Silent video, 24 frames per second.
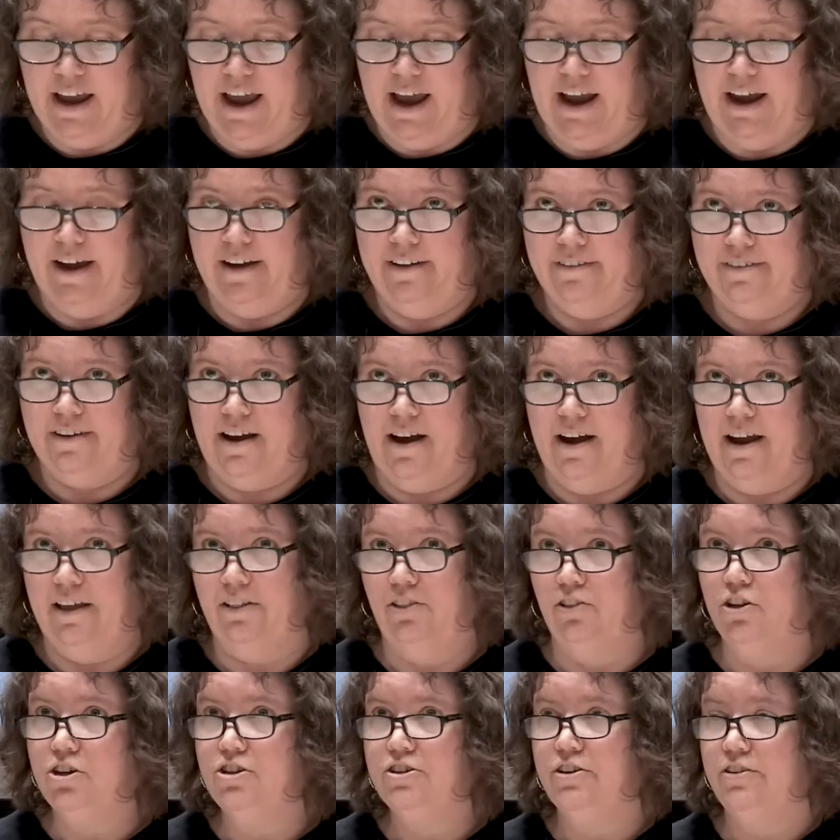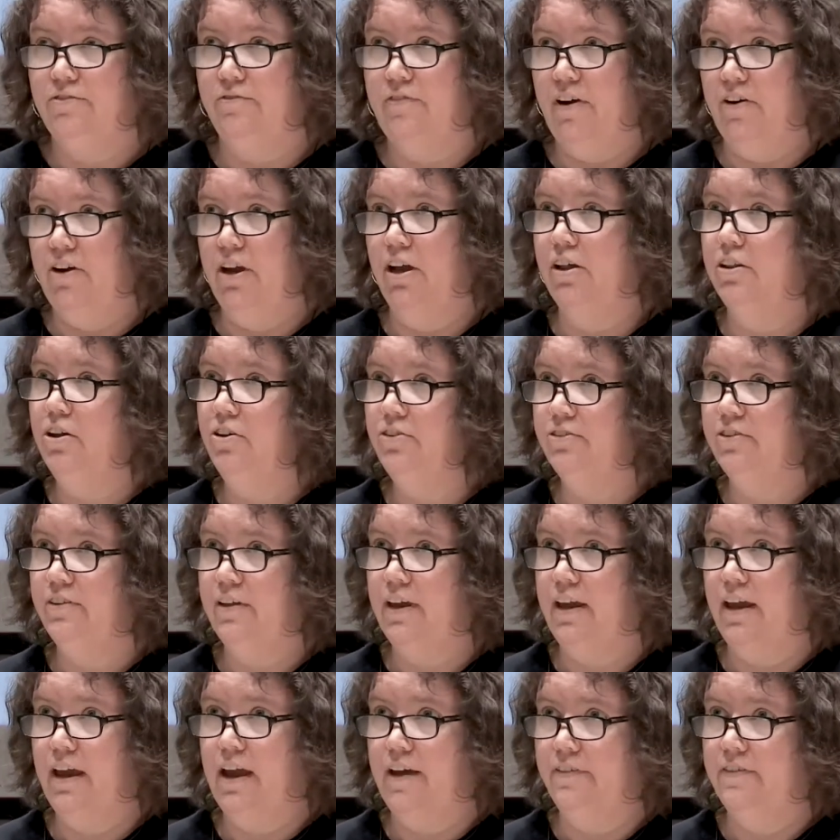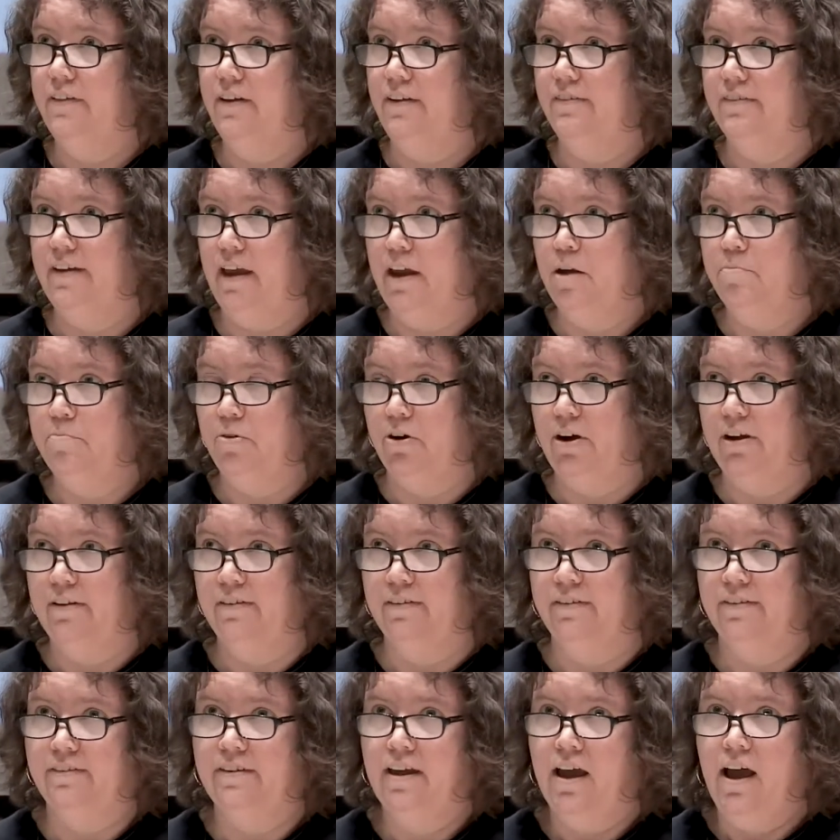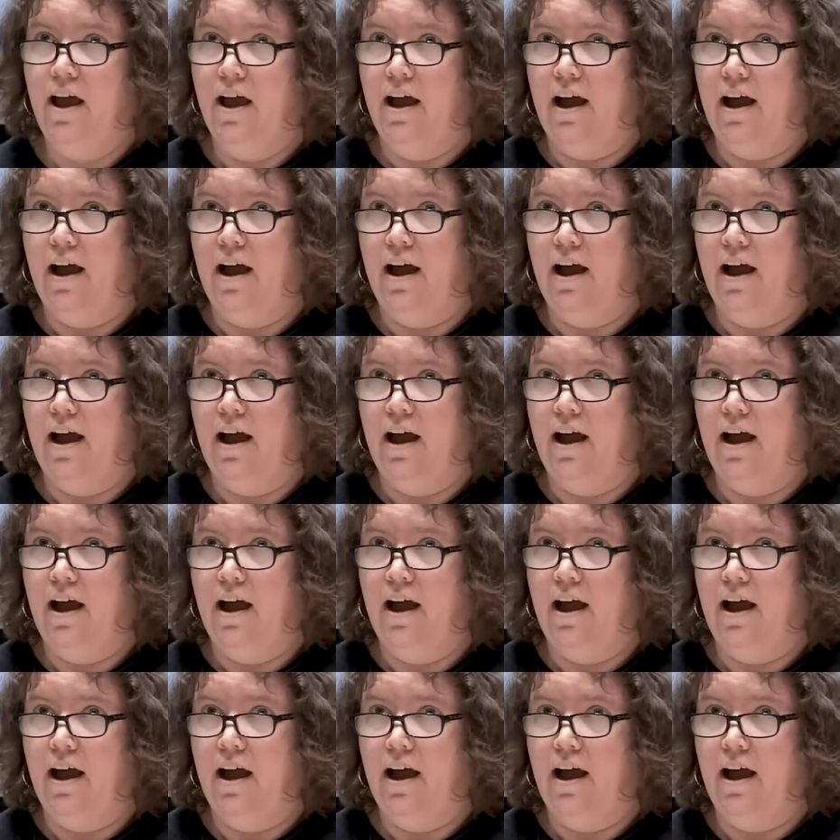as I looked very closely at these aprons,